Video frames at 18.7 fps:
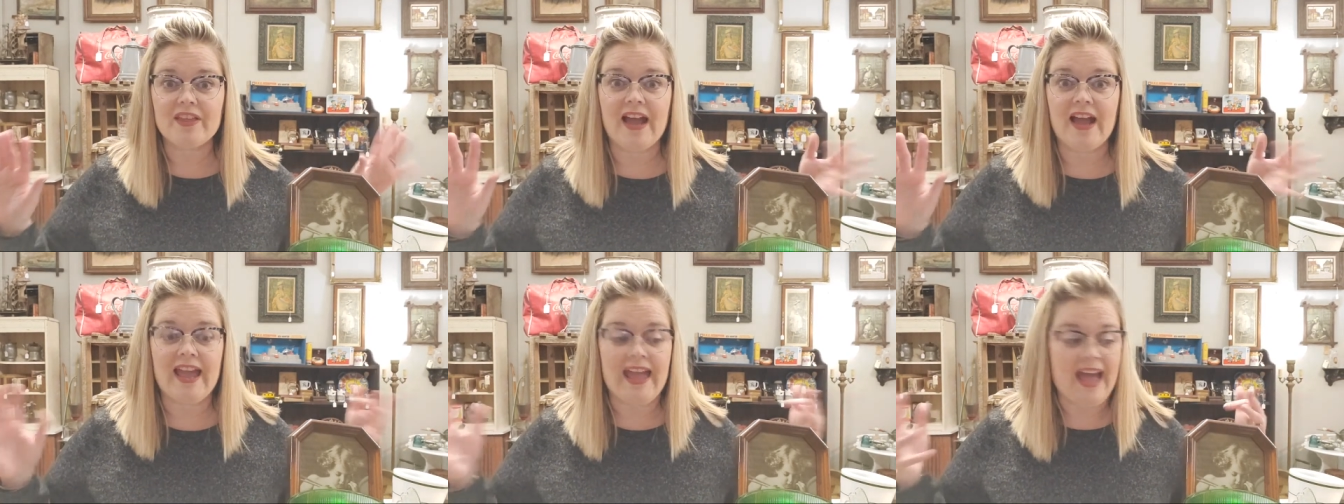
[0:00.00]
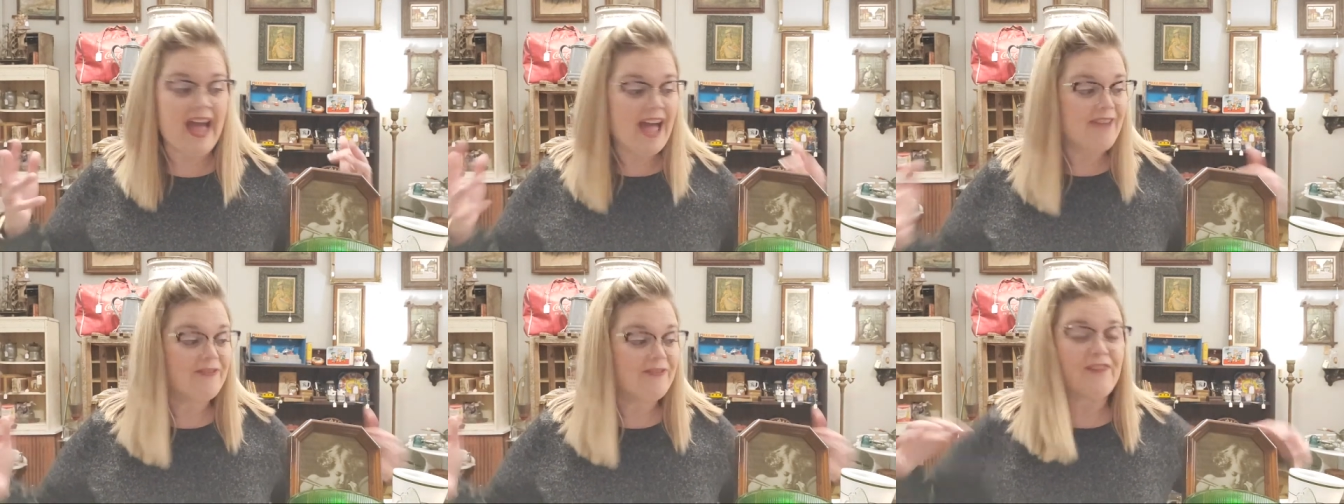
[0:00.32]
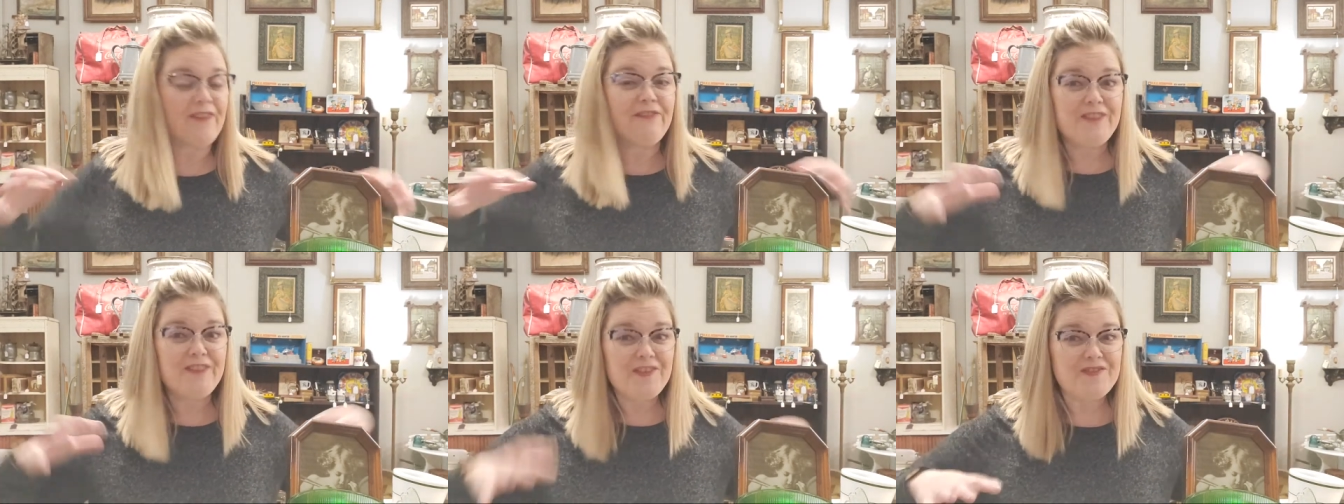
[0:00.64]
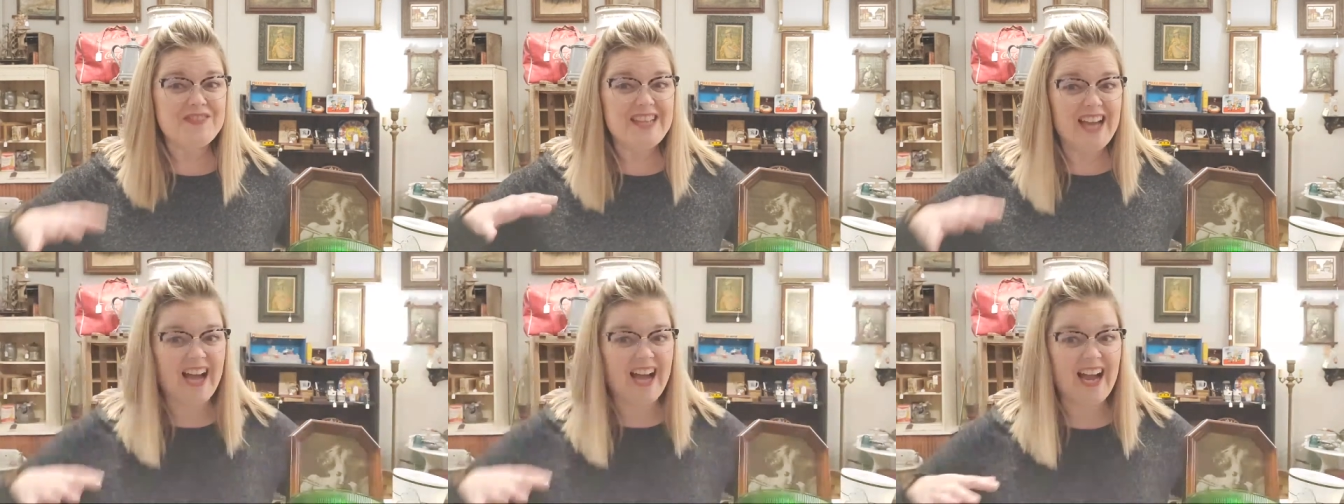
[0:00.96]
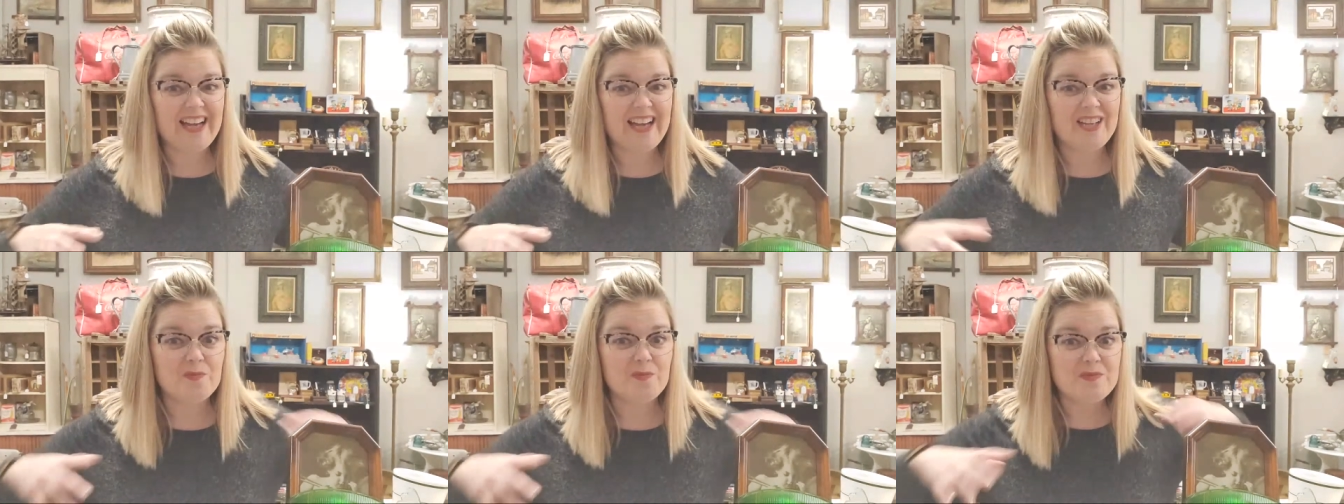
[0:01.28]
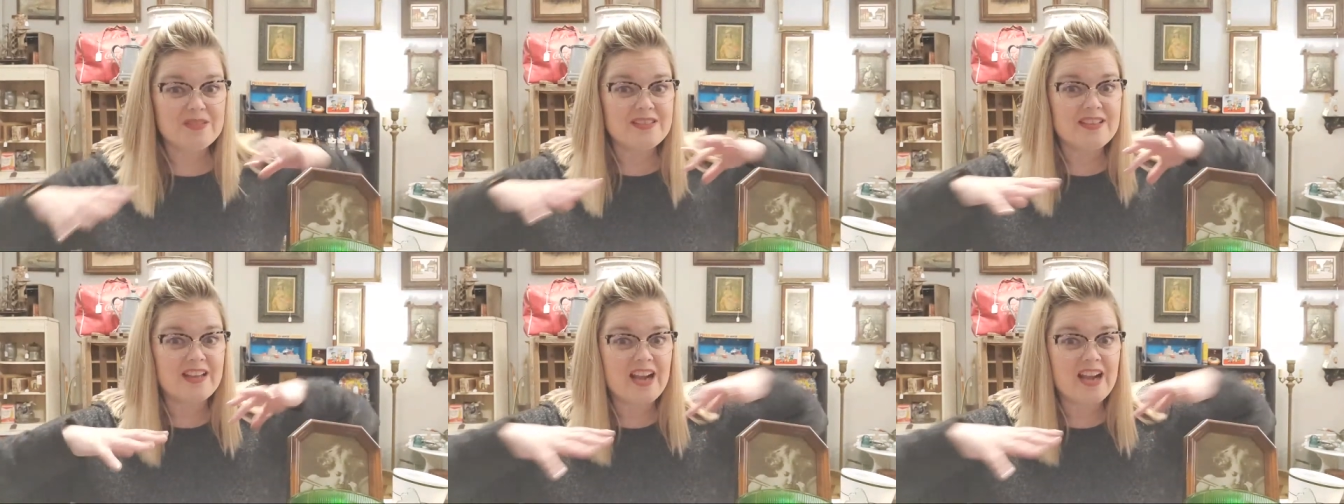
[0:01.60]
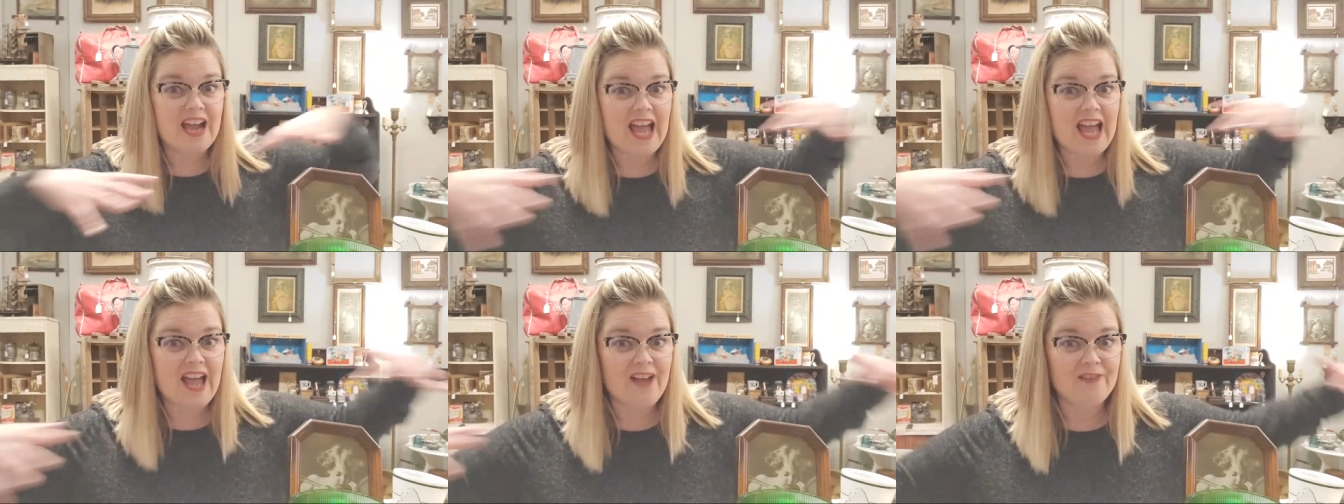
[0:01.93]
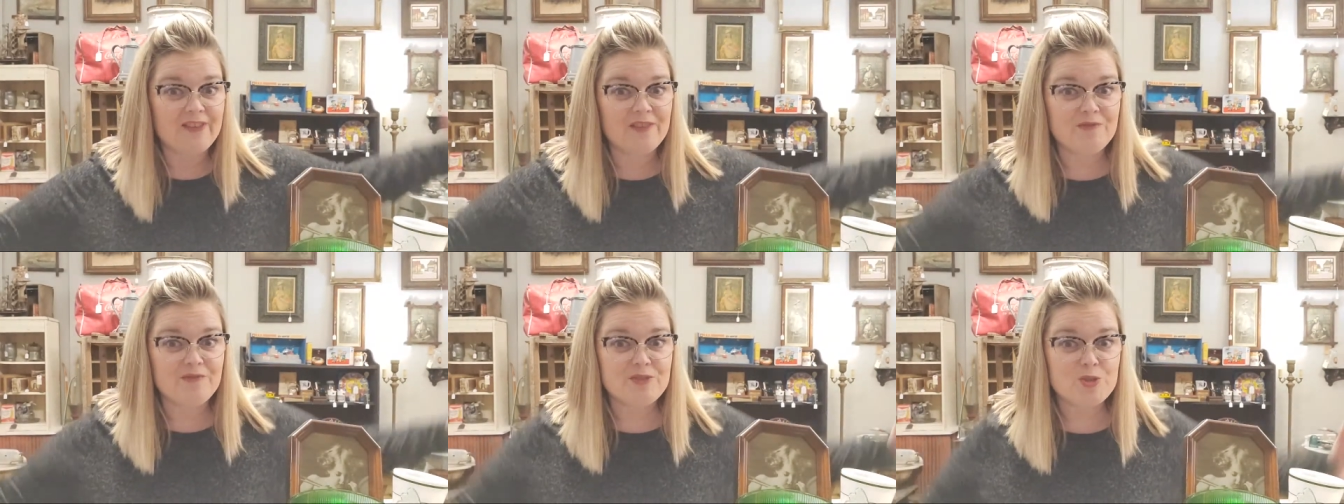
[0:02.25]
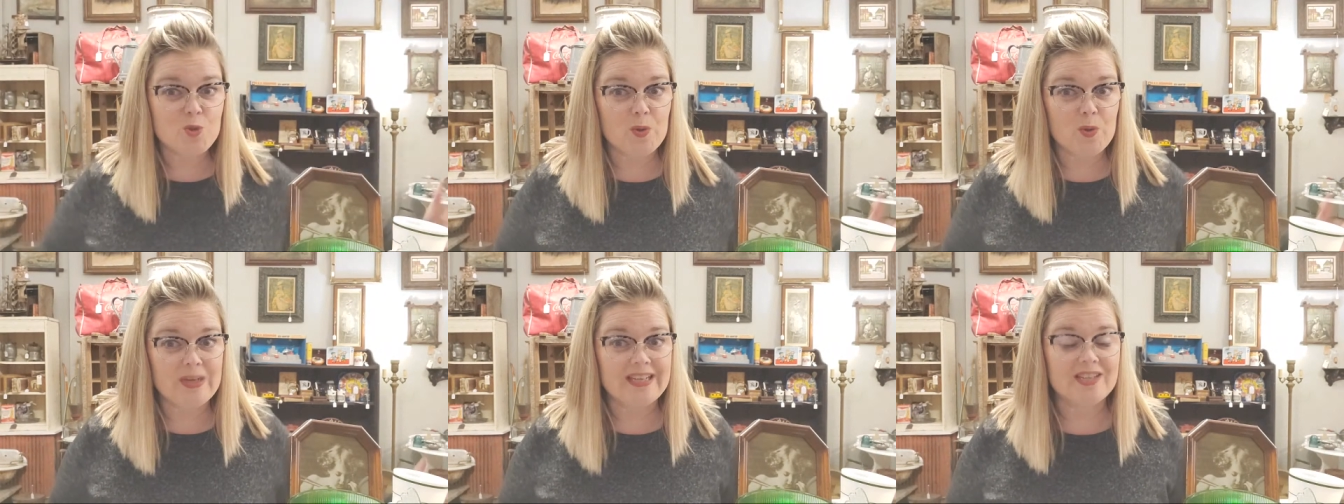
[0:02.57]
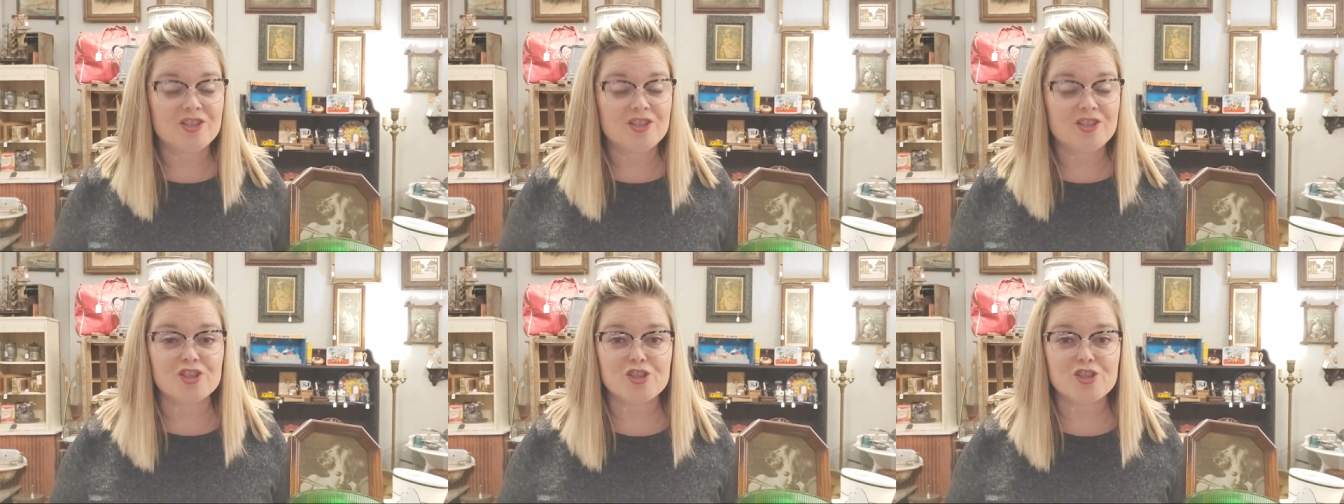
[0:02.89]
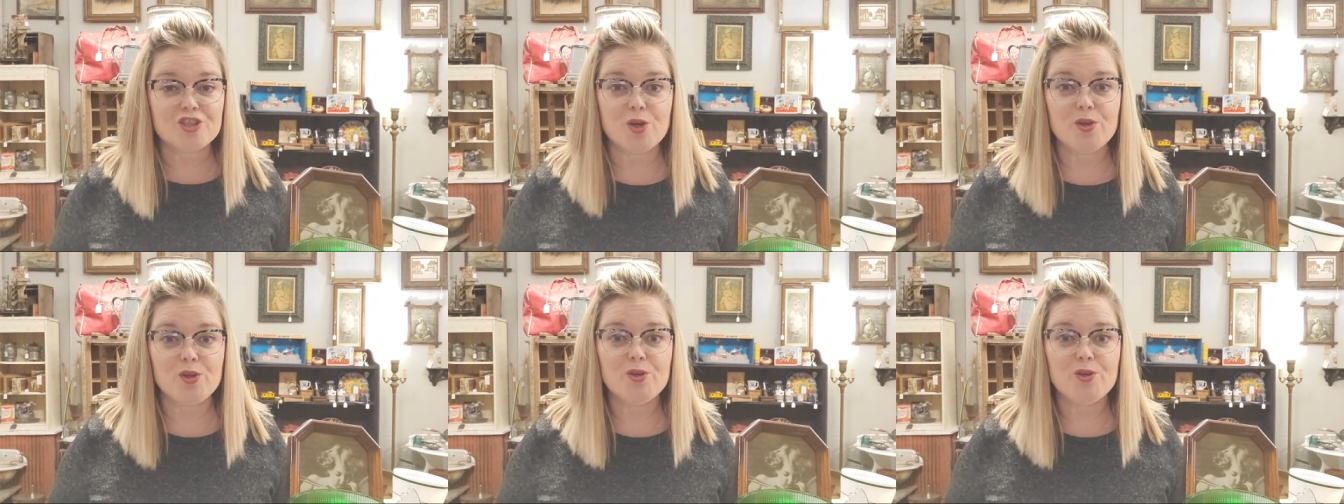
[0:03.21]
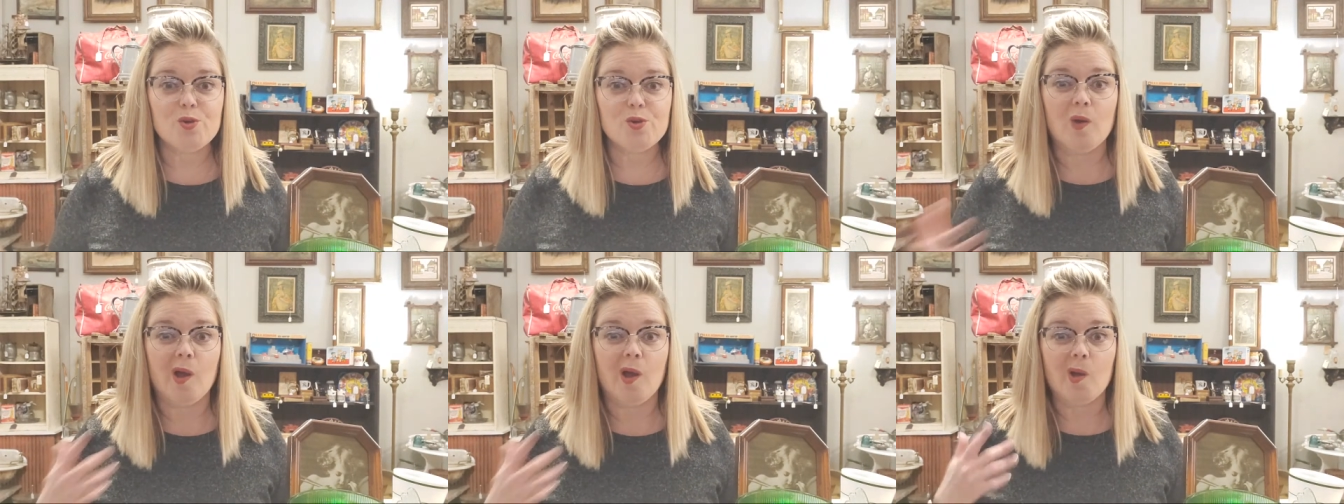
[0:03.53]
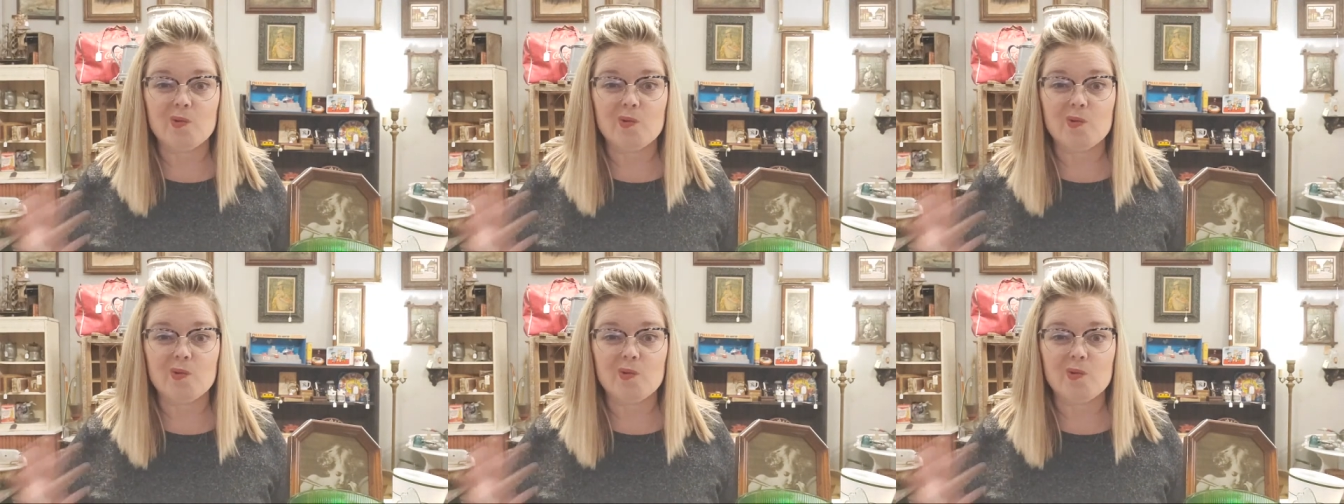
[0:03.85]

I have 50 items that I have inventoried in to show you.